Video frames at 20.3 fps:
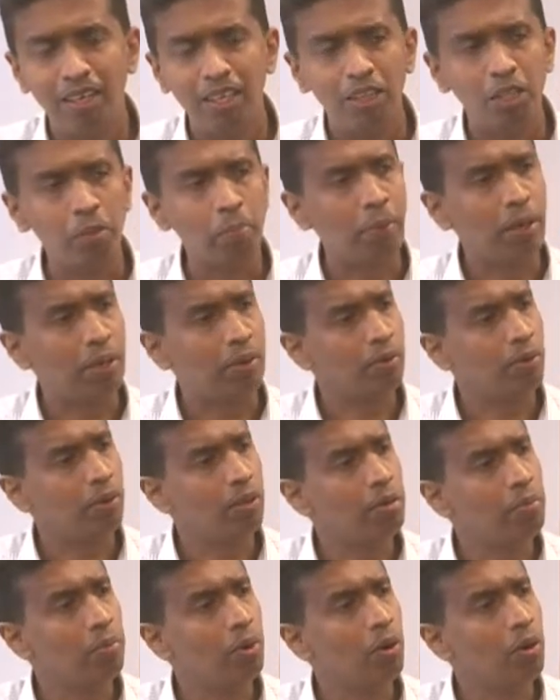The
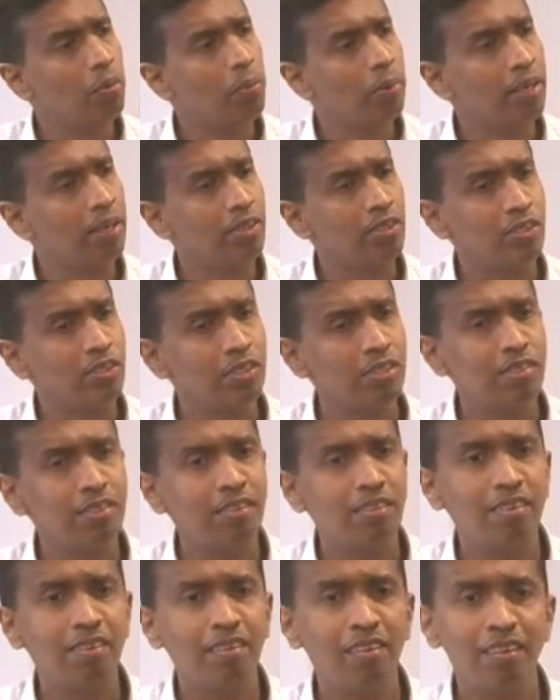Petroleum Corporation,
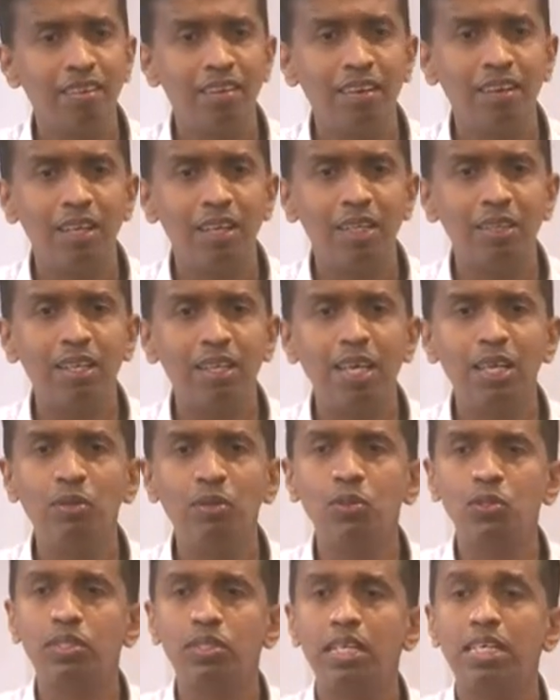they
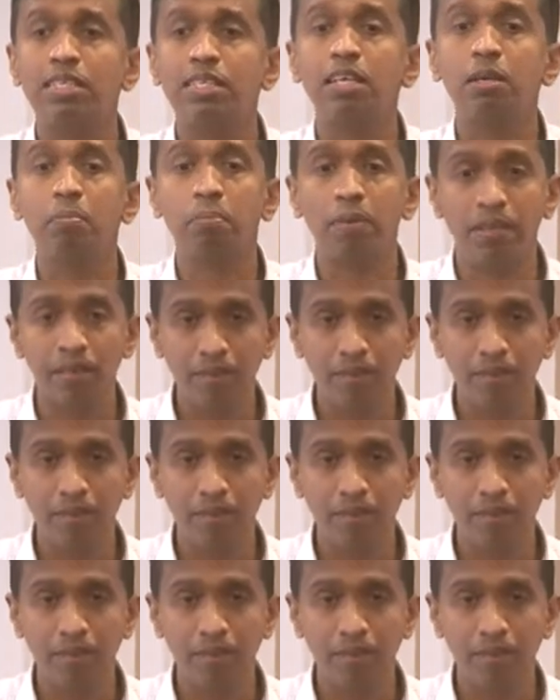use SAP.